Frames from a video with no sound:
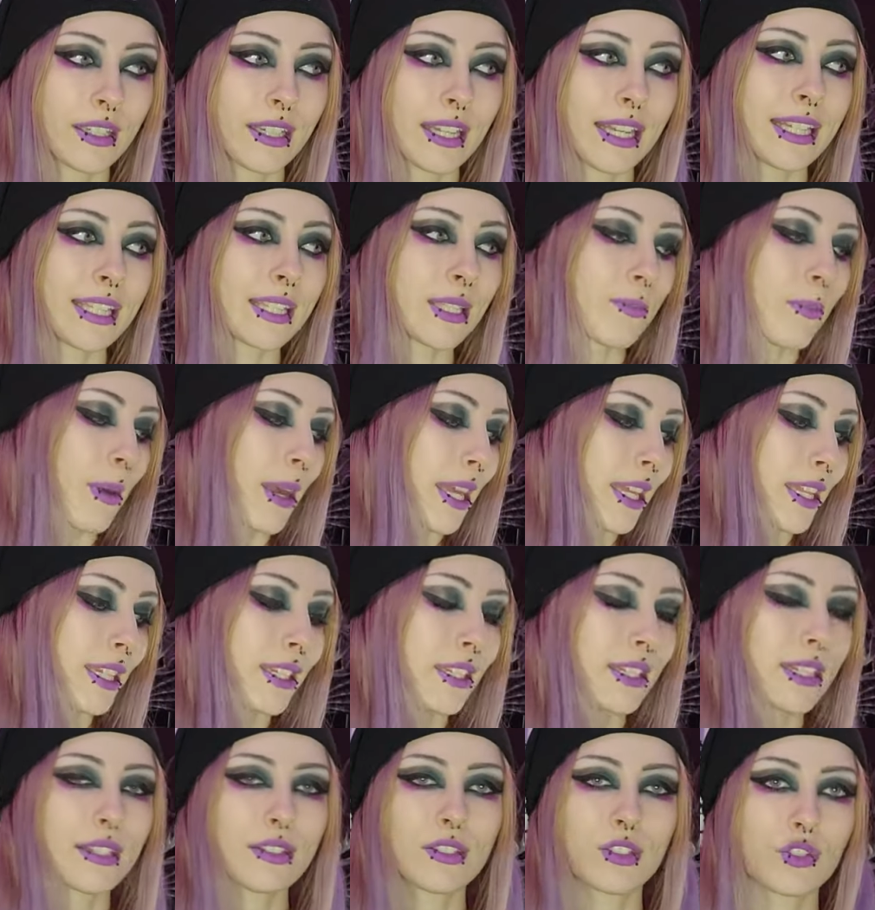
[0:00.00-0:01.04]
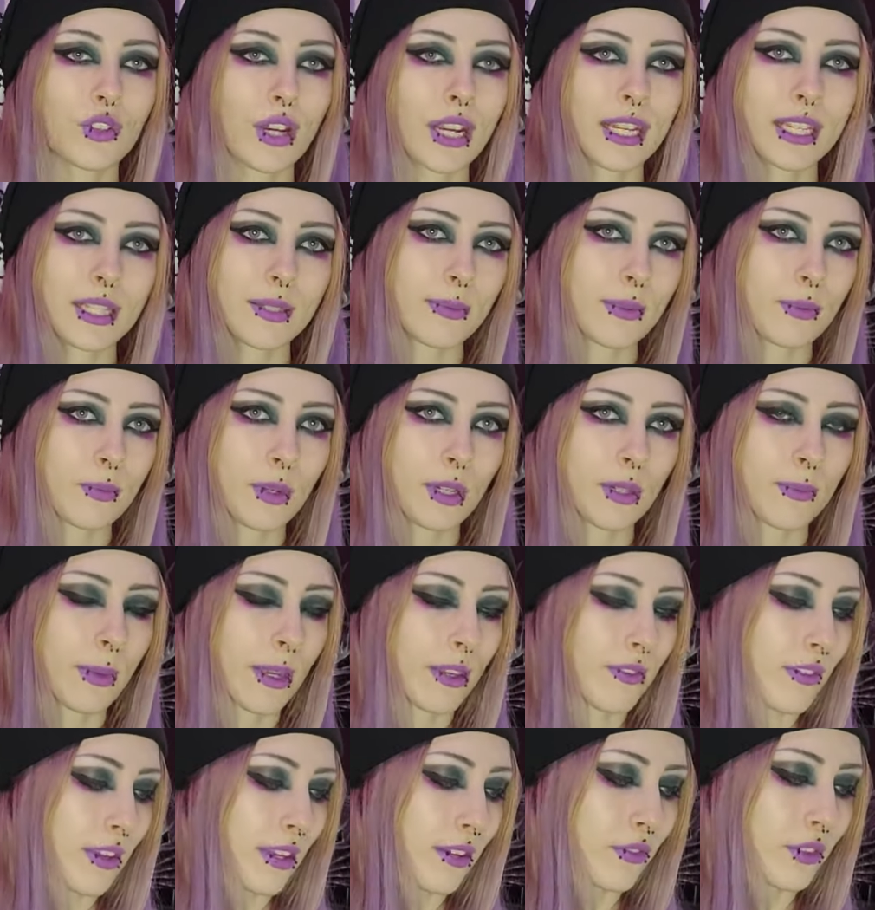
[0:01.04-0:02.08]
Shrek has been one of my
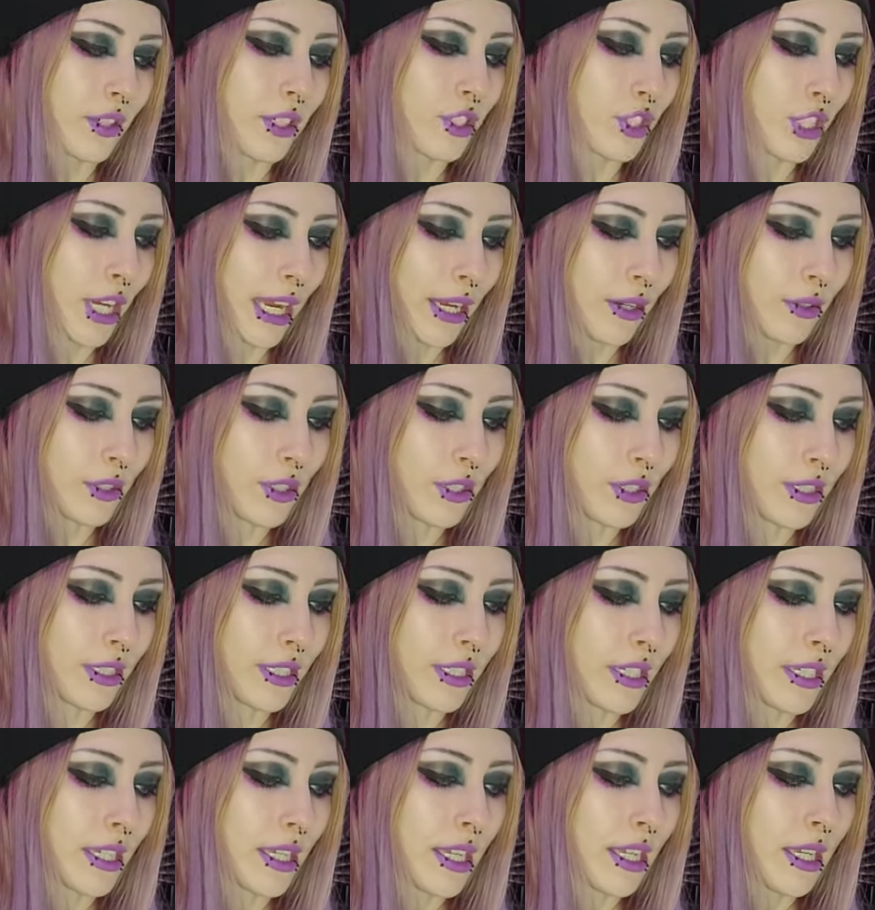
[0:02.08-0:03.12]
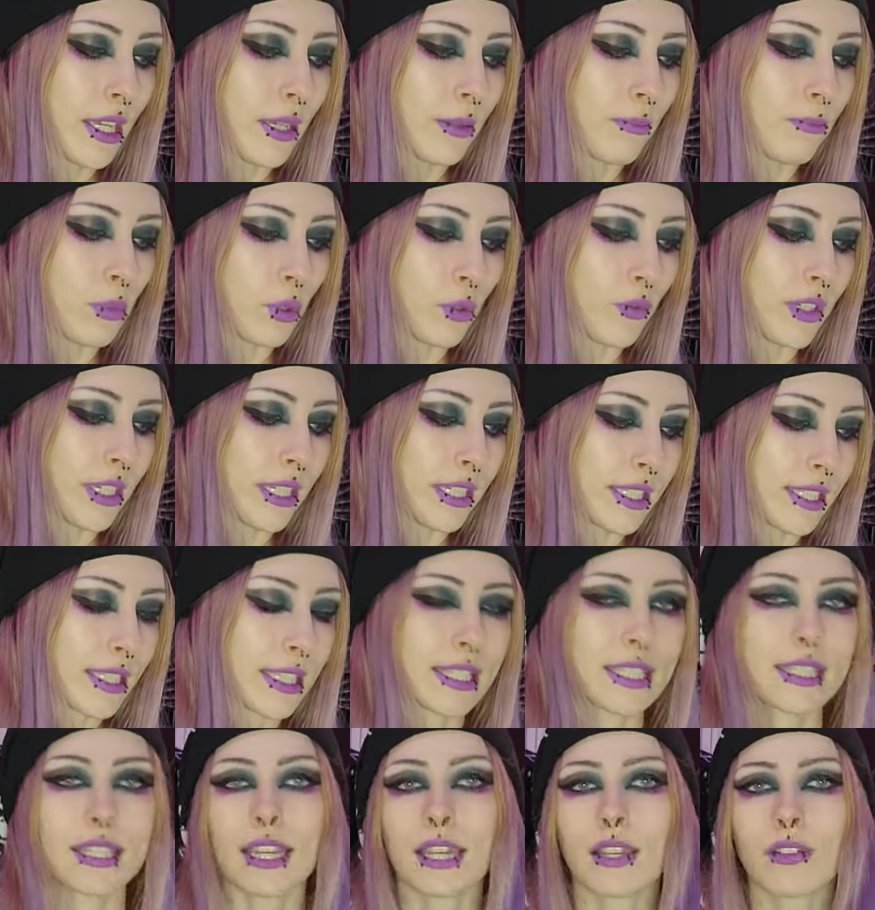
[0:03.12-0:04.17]
favorite childhood movies
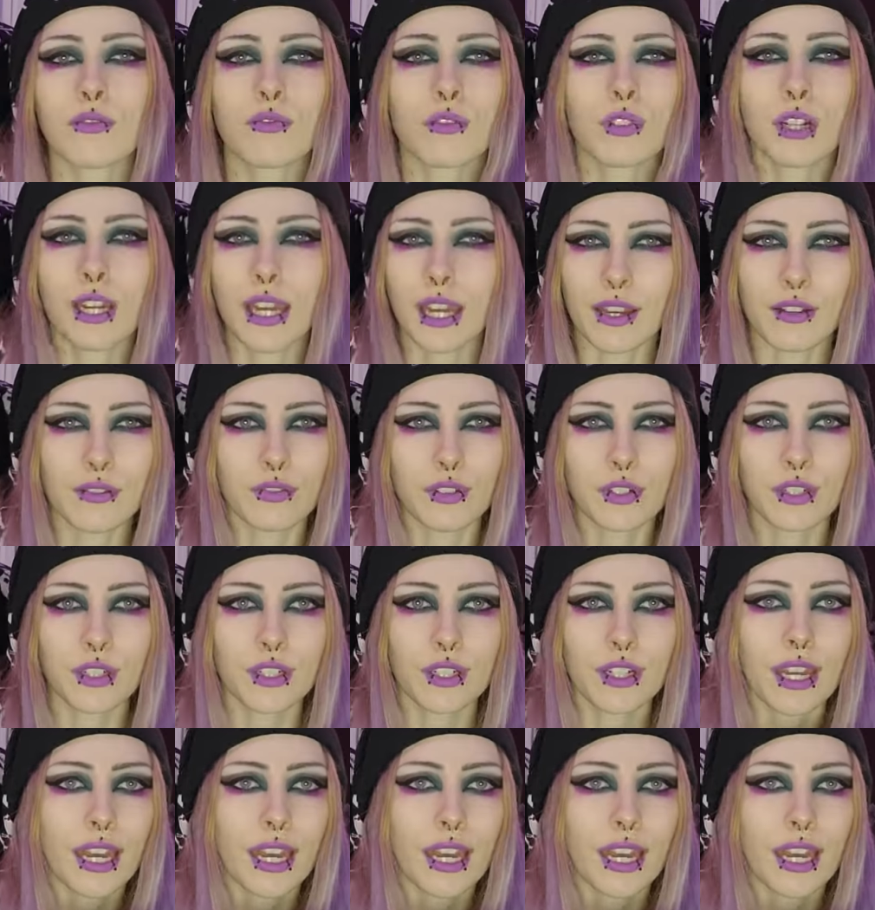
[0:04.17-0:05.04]
since like forever.